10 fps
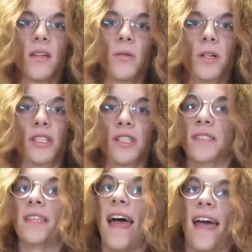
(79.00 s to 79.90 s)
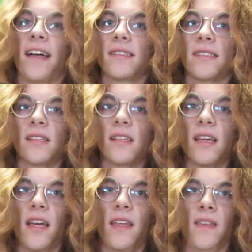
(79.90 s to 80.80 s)
which is the x,
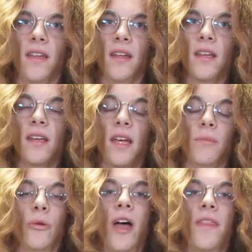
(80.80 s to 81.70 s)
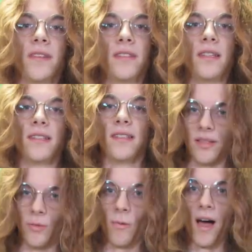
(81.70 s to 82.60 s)
and then in parentheses is
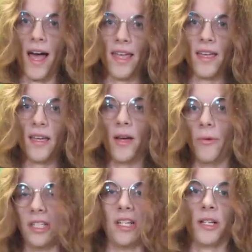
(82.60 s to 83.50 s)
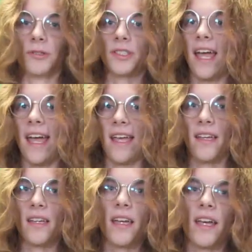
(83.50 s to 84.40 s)
the y, which equals a.
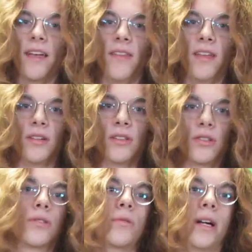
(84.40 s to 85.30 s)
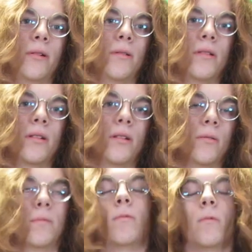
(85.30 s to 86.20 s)
And then square or
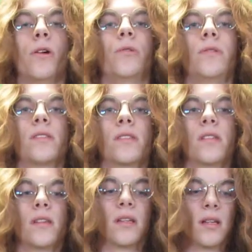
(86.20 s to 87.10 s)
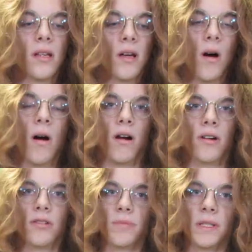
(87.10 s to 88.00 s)
roots
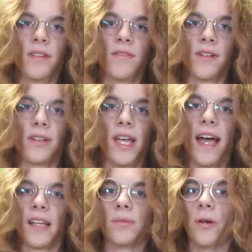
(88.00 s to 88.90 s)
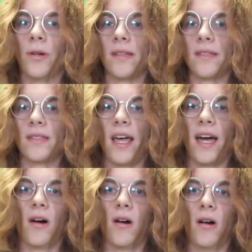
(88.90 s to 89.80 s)
are specifically exponents
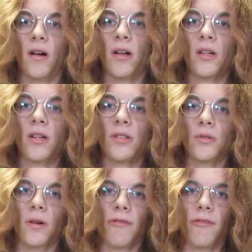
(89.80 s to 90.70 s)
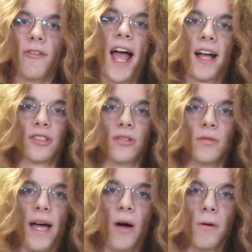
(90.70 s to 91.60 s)
that are to a fractional
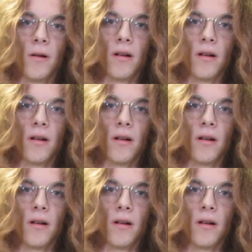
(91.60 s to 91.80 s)
power.